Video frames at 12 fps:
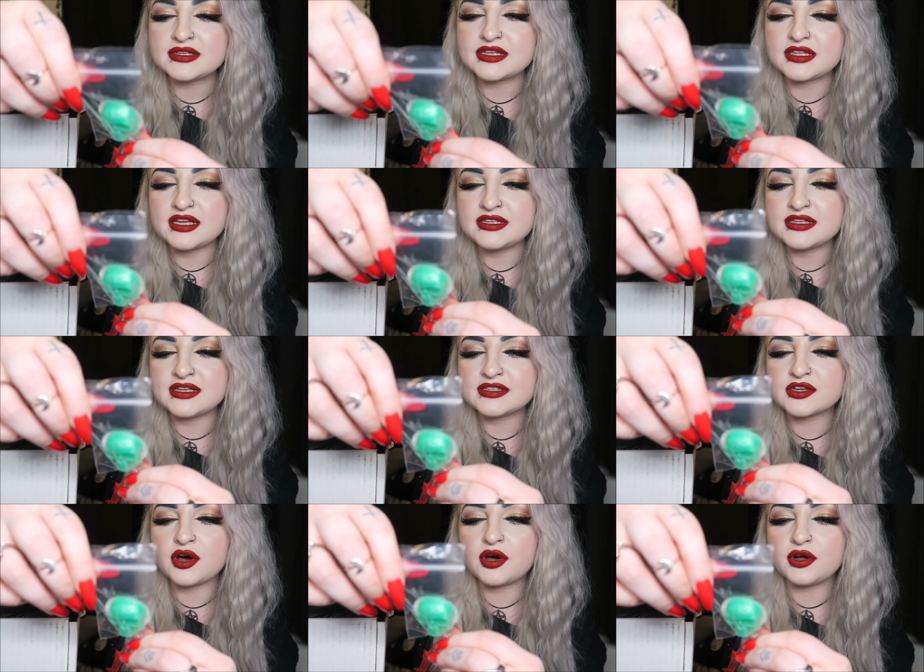So this
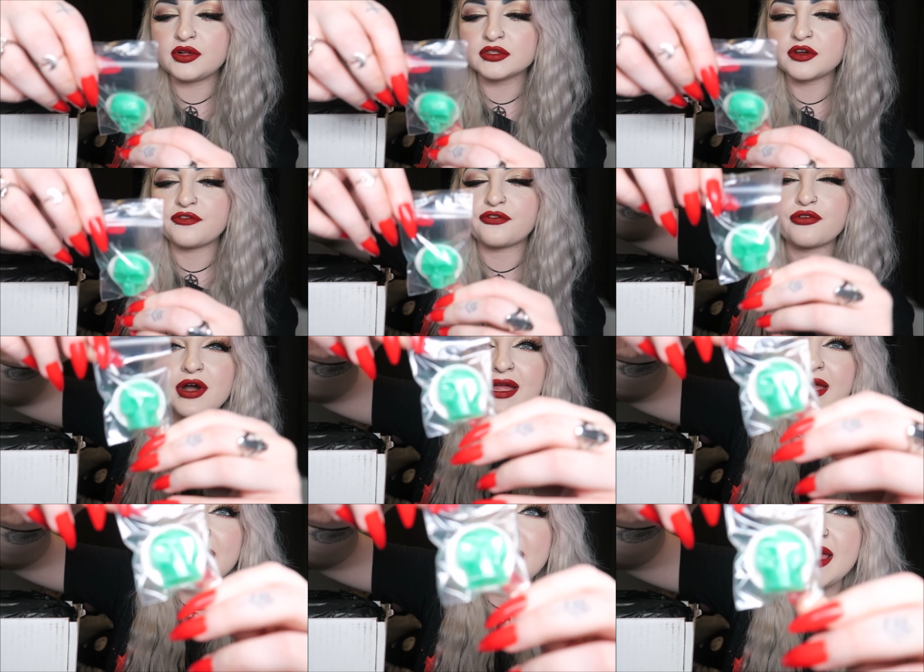is called
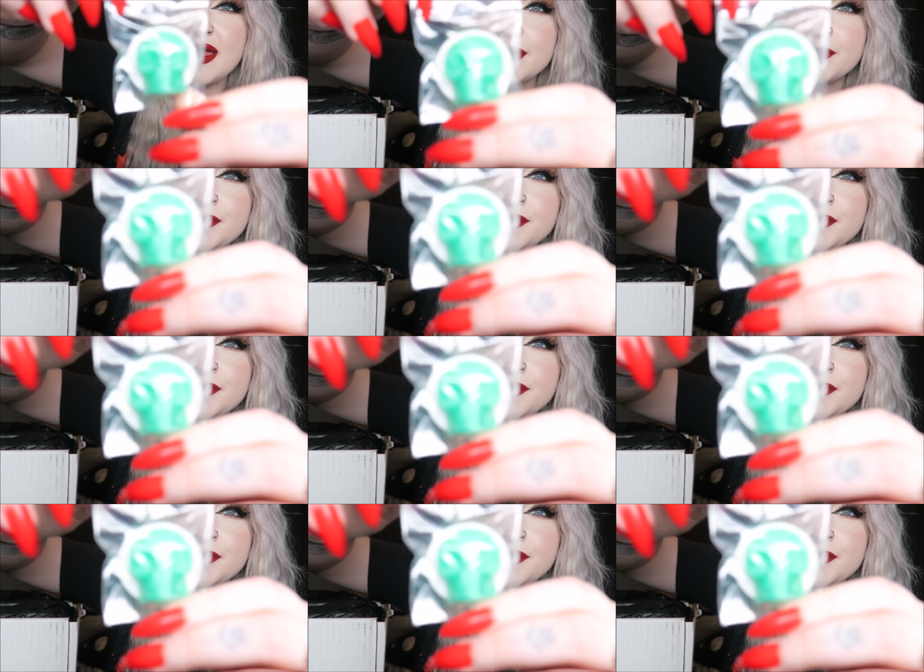Frankie.